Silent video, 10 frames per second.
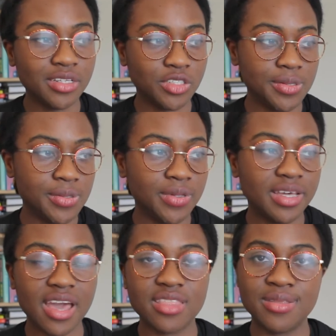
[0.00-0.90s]
to
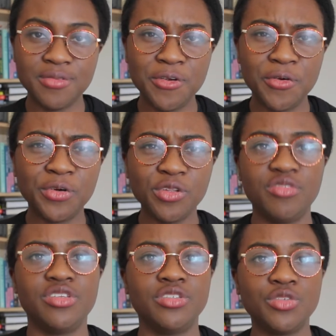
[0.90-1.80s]
get through all
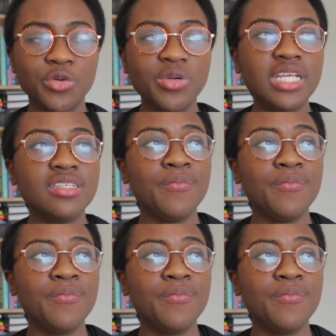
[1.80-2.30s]
of the stories,